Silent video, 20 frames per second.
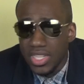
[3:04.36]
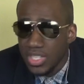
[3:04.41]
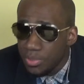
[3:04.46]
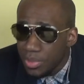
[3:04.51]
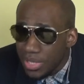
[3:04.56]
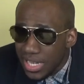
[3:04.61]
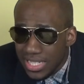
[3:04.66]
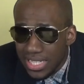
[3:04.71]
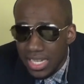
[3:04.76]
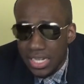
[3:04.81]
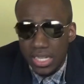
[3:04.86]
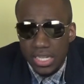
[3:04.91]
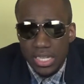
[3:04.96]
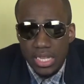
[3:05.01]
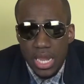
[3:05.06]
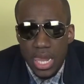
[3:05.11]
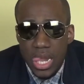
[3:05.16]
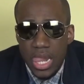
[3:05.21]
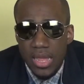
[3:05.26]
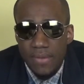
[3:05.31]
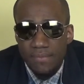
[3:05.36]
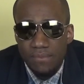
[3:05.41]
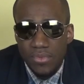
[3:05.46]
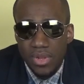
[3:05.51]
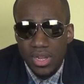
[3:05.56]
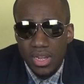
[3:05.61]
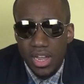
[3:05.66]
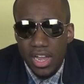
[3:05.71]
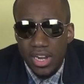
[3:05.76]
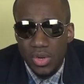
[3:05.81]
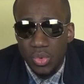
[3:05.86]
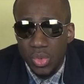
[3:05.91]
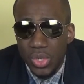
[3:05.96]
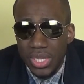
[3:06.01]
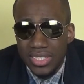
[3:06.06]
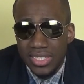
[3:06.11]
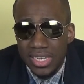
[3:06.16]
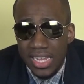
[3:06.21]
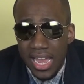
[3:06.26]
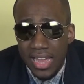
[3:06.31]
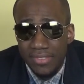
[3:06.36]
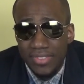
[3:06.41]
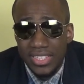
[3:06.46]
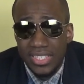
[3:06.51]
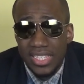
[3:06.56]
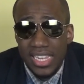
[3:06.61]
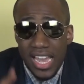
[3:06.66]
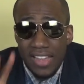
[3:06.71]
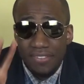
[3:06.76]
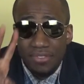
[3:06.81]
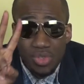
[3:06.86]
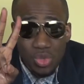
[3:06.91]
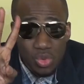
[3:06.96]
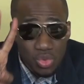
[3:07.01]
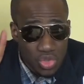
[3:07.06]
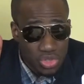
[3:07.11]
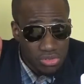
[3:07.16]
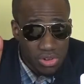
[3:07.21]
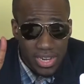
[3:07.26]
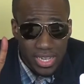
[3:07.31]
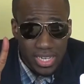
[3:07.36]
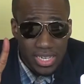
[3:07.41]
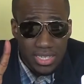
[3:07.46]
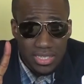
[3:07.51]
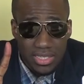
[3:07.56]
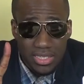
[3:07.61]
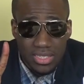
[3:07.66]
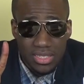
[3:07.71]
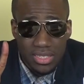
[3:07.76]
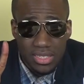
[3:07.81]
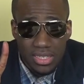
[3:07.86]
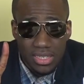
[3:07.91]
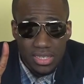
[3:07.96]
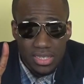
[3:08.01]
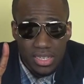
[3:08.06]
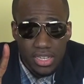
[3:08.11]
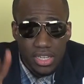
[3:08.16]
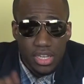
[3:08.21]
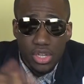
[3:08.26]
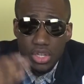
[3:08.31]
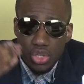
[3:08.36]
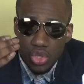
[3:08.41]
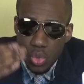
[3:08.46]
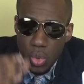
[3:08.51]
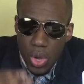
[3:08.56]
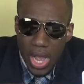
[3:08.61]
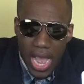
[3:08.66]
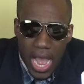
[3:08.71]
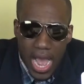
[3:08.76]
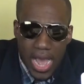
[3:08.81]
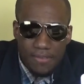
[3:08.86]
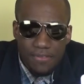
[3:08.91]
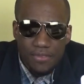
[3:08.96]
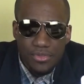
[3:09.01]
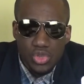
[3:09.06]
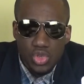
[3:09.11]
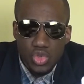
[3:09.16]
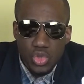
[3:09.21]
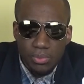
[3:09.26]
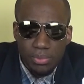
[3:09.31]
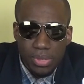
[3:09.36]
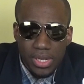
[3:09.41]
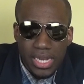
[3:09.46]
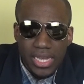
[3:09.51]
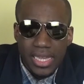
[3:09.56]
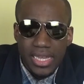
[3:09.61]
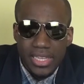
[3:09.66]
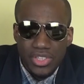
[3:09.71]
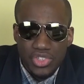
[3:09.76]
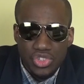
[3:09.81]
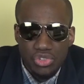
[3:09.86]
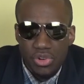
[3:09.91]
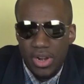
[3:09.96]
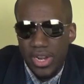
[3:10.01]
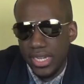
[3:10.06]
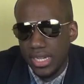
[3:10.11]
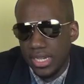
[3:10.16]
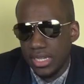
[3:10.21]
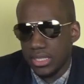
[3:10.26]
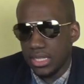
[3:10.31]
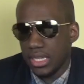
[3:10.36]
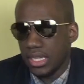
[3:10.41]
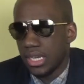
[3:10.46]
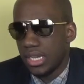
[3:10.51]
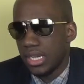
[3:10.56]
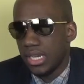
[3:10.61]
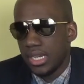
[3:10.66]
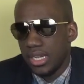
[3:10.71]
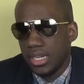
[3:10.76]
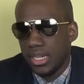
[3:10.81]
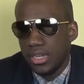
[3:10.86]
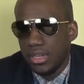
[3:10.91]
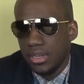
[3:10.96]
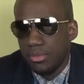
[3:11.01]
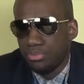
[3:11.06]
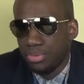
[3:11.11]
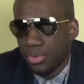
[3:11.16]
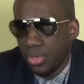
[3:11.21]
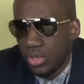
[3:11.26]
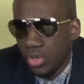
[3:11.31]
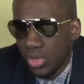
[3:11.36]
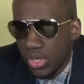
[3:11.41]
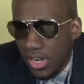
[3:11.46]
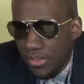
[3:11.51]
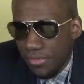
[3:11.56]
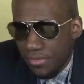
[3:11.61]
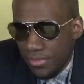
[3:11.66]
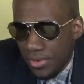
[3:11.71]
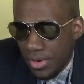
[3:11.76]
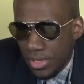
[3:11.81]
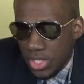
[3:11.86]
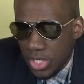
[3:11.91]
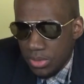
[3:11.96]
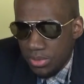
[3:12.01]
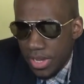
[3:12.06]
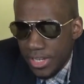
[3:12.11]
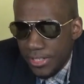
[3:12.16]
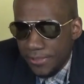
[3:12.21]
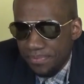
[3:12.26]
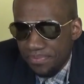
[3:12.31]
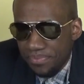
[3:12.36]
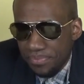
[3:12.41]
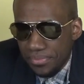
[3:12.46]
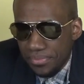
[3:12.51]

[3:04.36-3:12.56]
It's been Italy. And what do Italy have? Italy have two strikers. You have to play strikers. But you look at France, man.